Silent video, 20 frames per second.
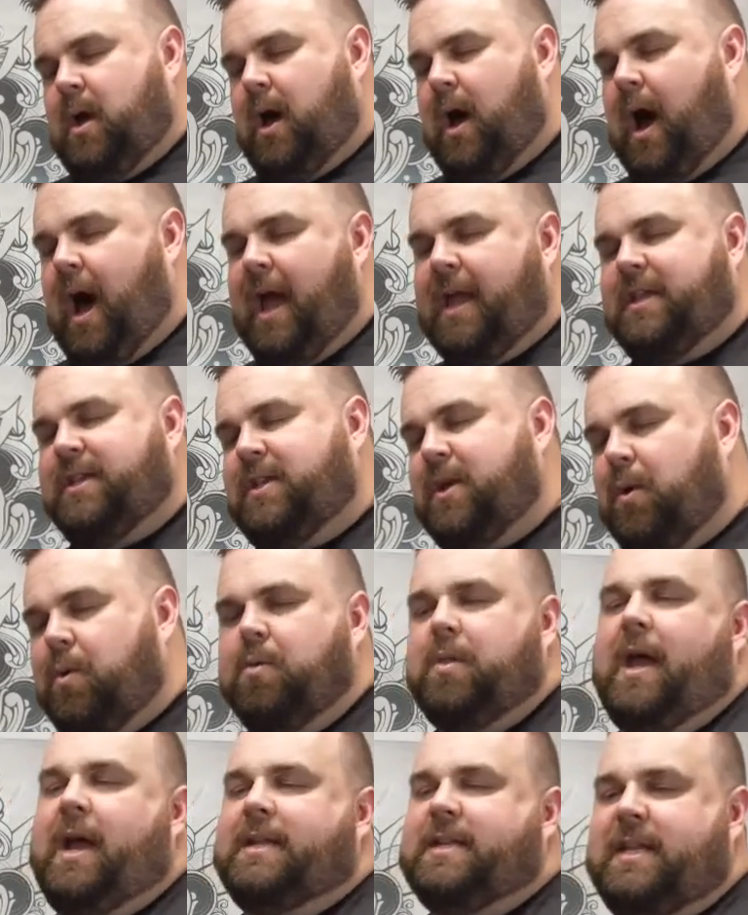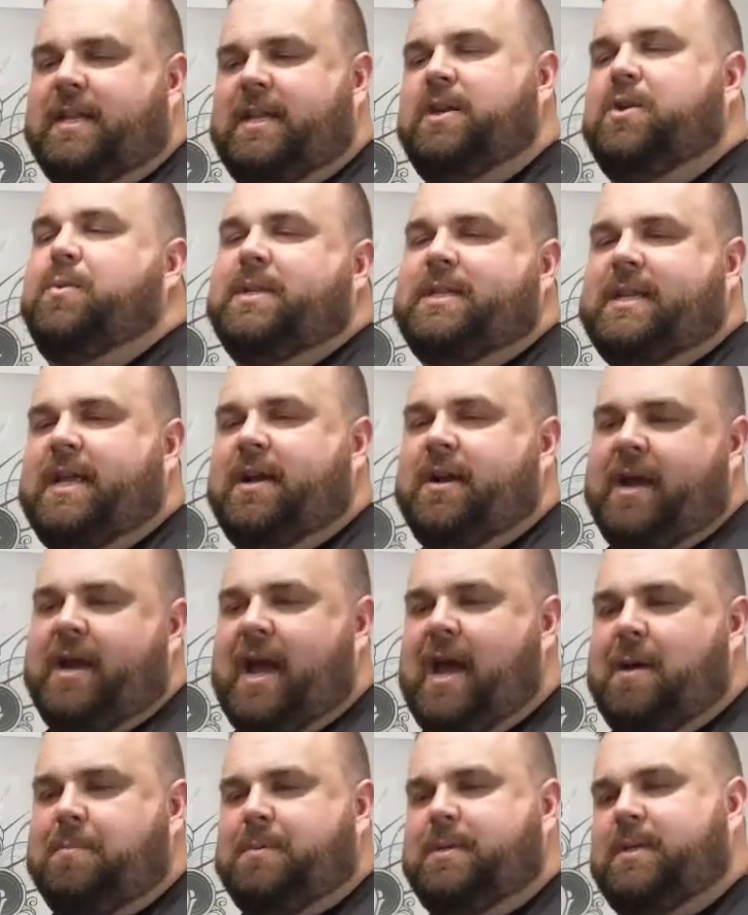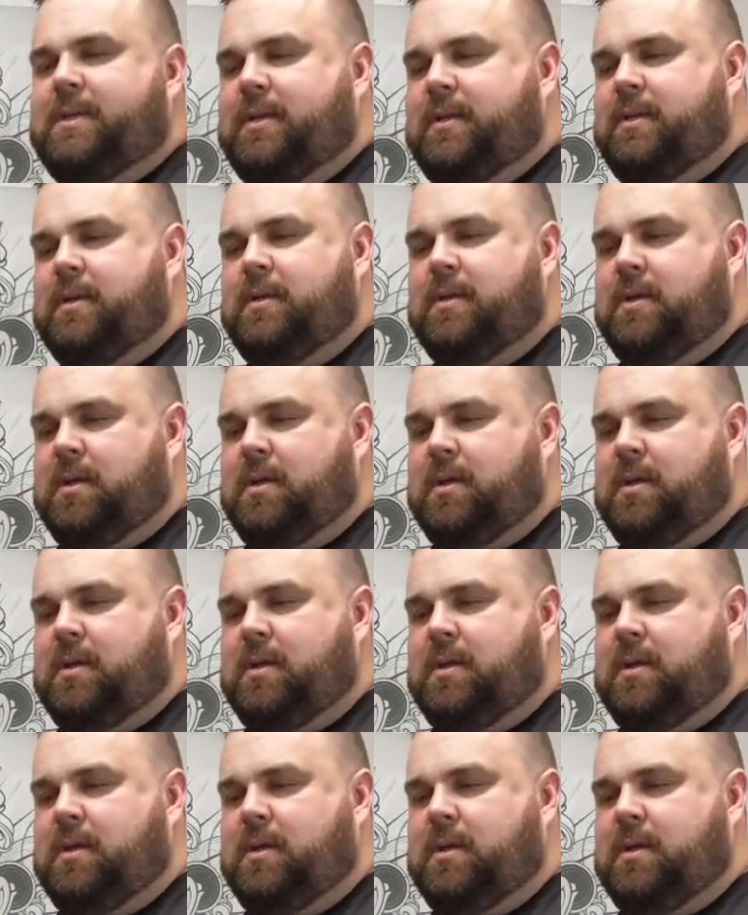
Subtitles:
I don't like to deal with center caps.